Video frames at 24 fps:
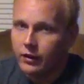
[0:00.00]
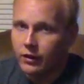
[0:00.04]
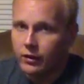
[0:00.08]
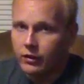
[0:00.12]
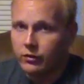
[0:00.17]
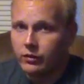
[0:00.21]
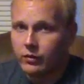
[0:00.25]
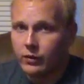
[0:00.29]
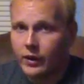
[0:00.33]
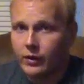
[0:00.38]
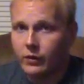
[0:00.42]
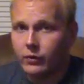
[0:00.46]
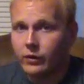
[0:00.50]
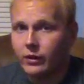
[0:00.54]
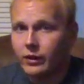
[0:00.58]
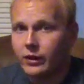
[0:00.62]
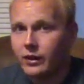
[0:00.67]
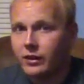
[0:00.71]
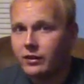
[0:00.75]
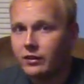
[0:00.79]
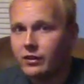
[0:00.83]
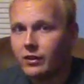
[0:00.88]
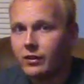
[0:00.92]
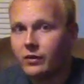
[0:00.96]
So I
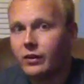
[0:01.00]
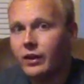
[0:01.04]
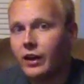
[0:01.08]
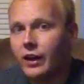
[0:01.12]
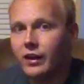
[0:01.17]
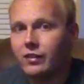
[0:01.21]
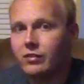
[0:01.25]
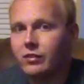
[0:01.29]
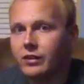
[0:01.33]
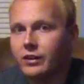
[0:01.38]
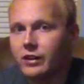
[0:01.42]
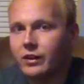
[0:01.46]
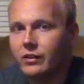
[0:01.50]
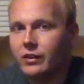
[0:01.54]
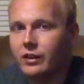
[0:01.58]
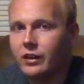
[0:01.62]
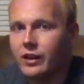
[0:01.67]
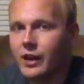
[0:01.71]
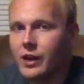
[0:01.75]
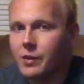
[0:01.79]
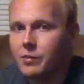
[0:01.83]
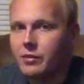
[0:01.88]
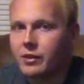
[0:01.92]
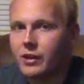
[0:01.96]
really don't ever go to
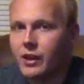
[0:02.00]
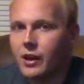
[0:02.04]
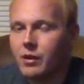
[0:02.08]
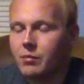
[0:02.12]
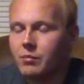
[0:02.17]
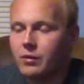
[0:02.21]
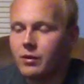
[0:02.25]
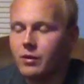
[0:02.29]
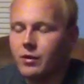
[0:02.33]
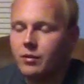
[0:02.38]
GameStop.